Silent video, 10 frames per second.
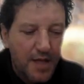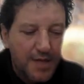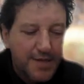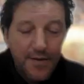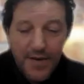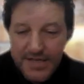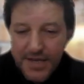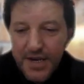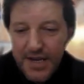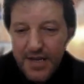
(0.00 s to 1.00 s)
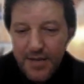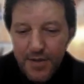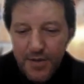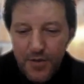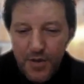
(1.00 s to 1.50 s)
So I was struggling
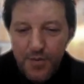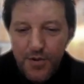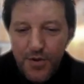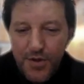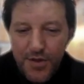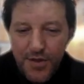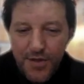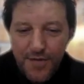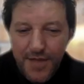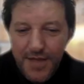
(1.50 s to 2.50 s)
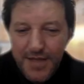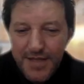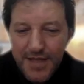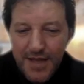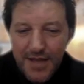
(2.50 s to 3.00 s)
between both of these
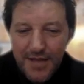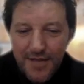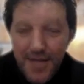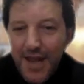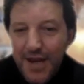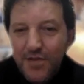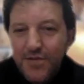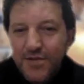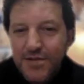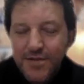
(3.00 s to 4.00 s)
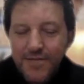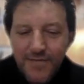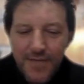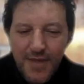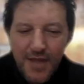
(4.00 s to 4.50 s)
values
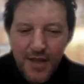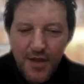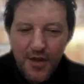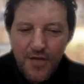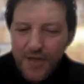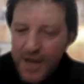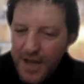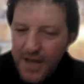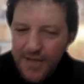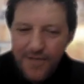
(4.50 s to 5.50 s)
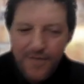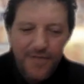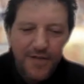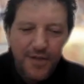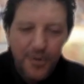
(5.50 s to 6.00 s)
of life,
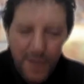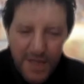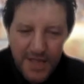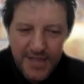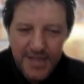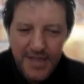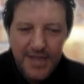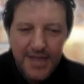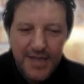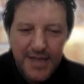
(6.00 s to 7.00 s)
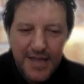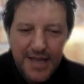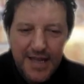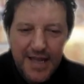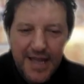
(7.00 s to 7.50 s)
humanity,
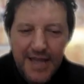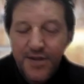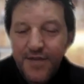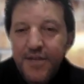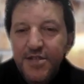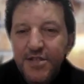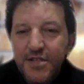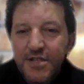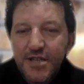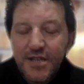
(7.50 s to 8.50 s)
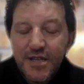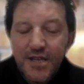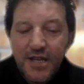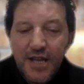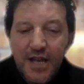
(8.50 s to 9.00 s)
and revenge.
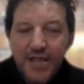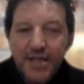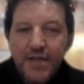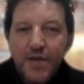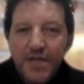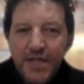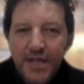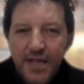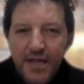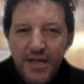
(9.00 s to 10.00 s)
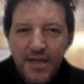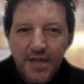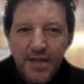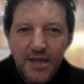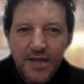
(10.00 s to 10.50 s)
Until one day,
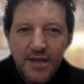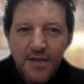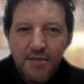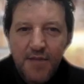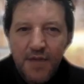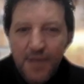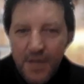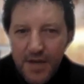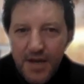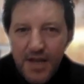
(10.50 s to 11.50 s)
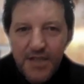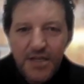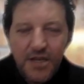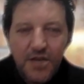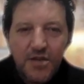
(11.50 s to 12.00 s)
my mother
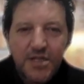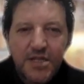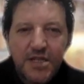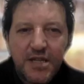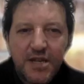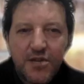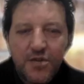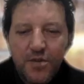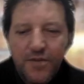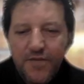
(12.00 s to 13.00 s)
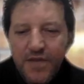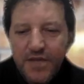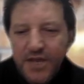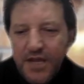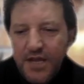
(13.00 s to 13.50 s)
actually hosted a group of
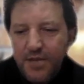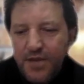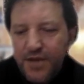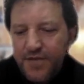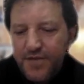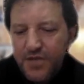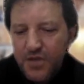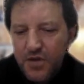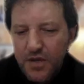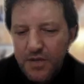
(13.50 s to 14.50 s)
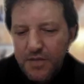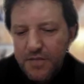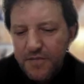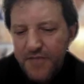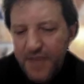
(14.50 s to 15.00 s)
Israeli bereaved
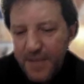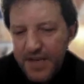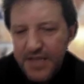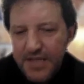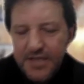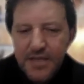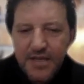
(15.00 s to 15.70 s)
families